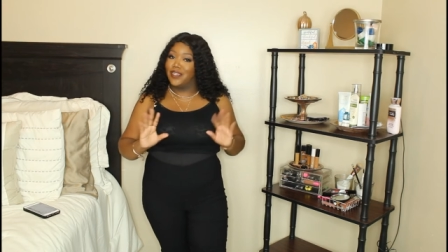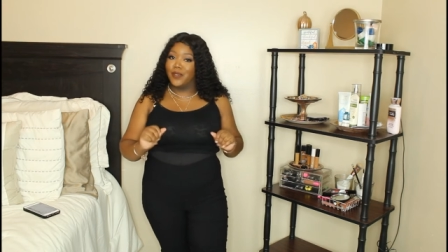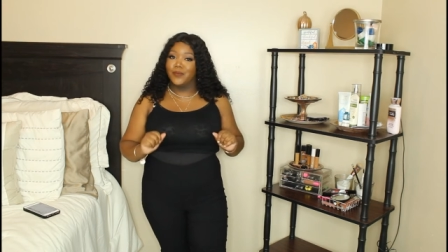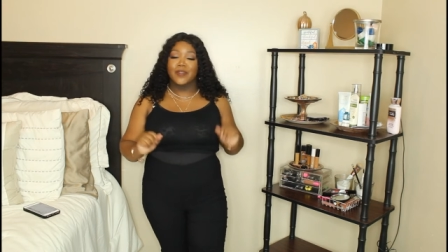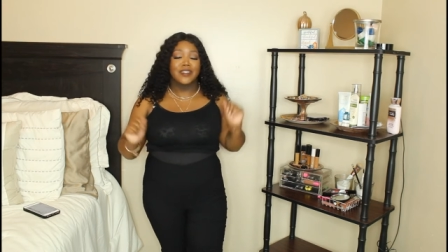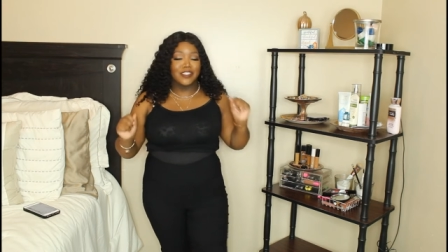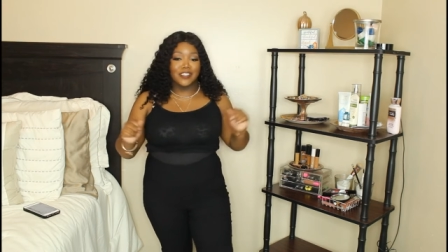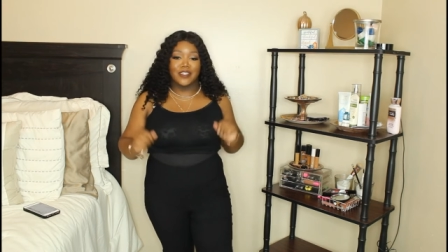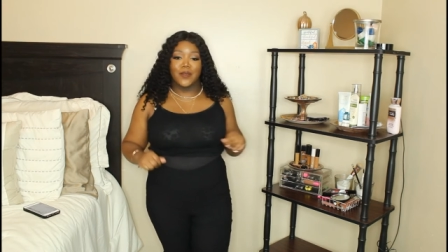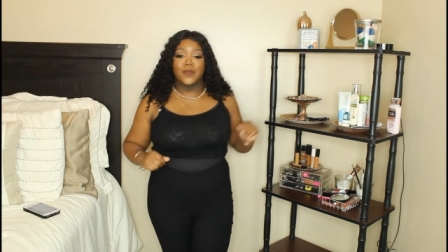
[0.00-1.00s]
no,
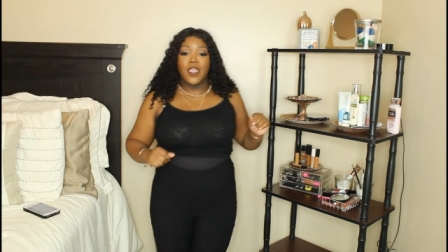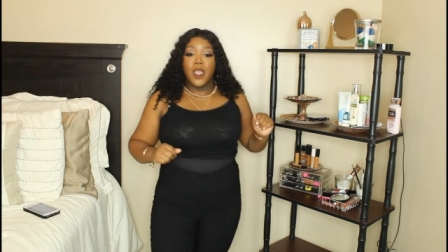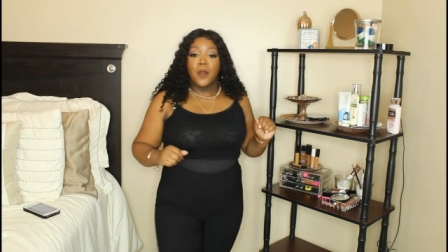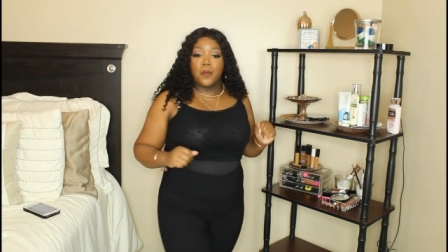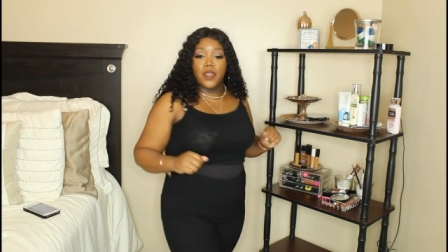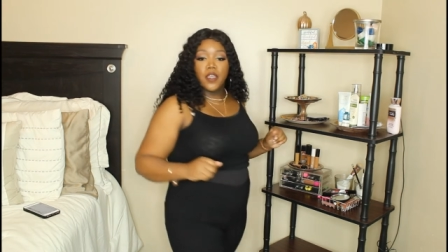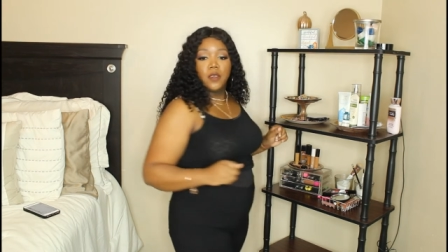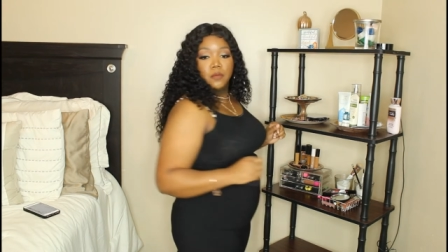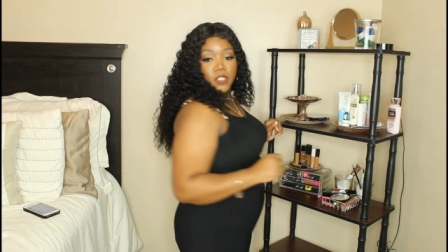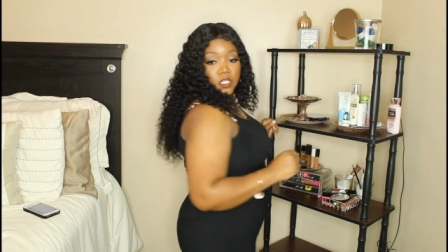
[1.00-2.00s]
just no.
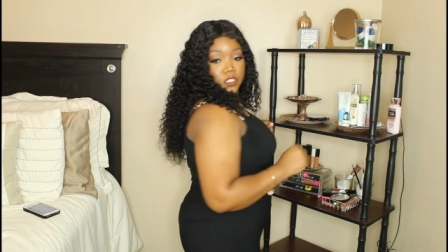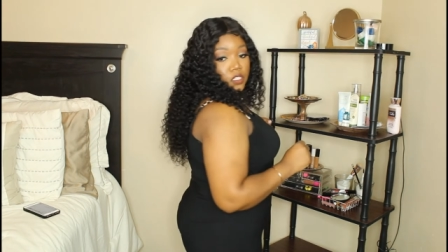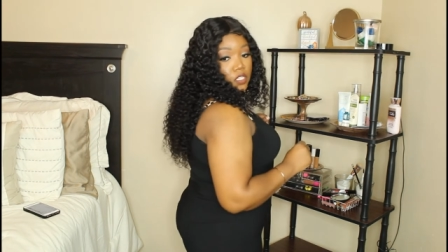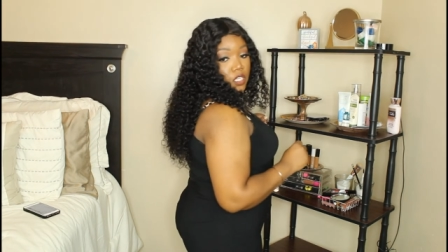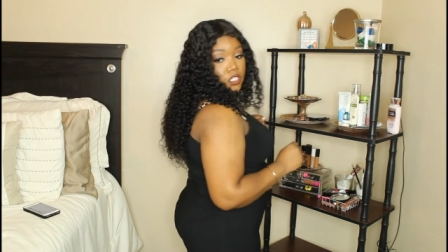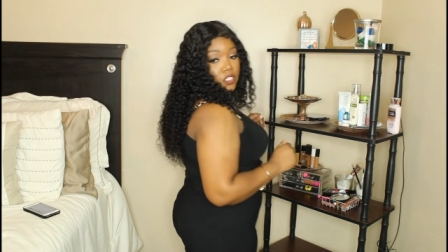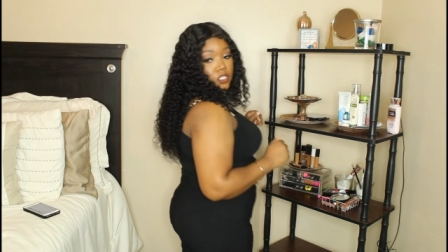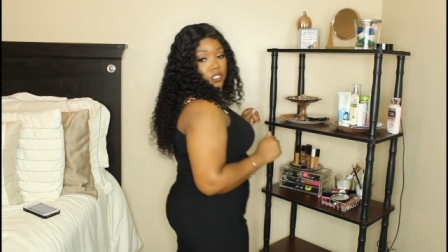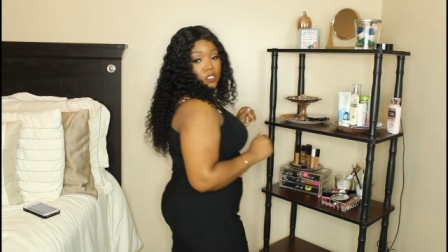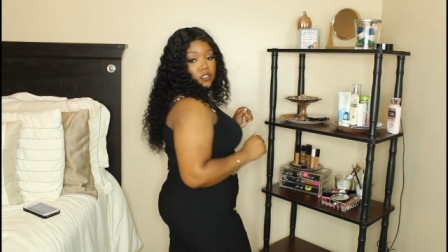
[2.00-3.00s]
But these look
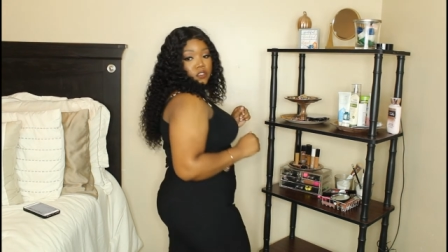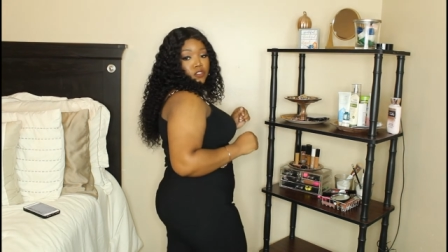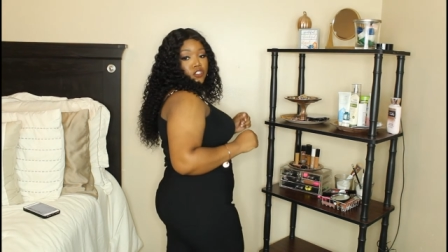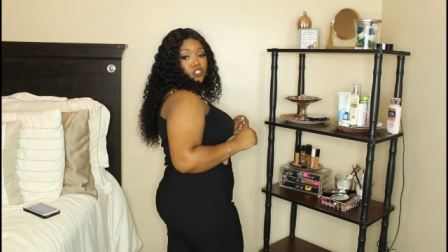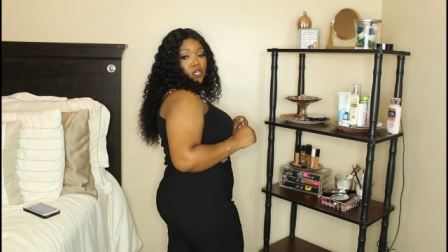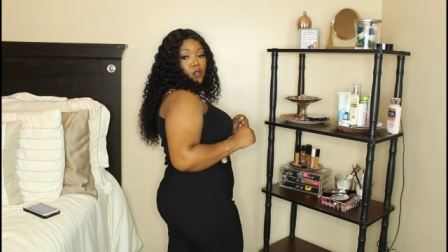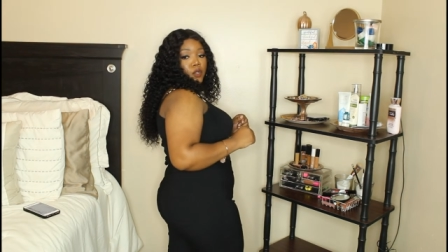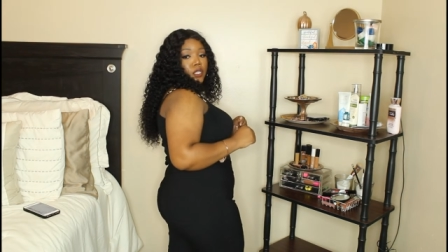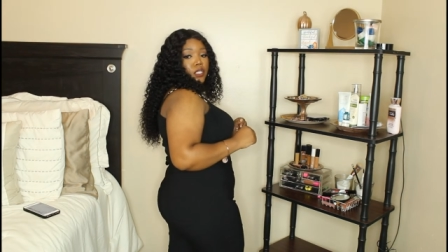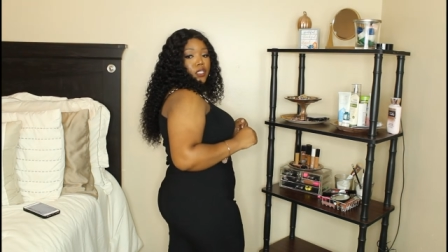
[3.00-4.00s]
so
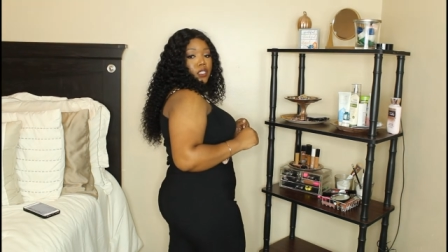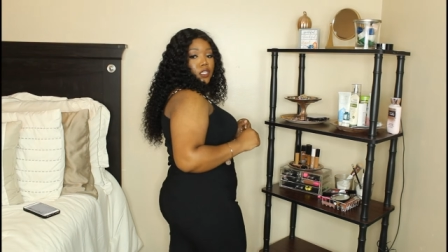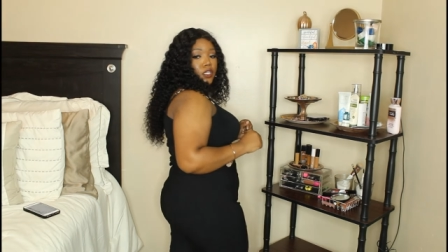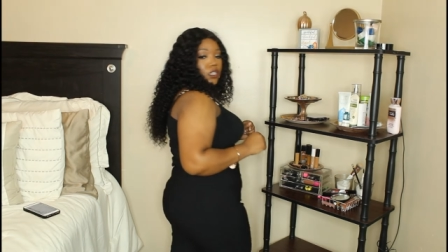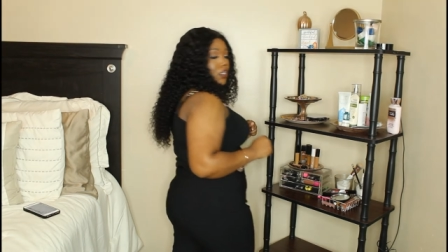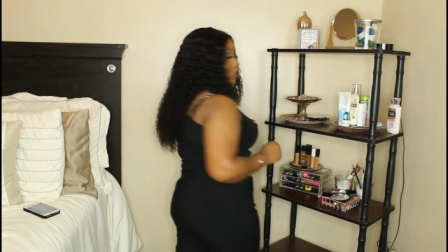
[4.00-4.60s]
good.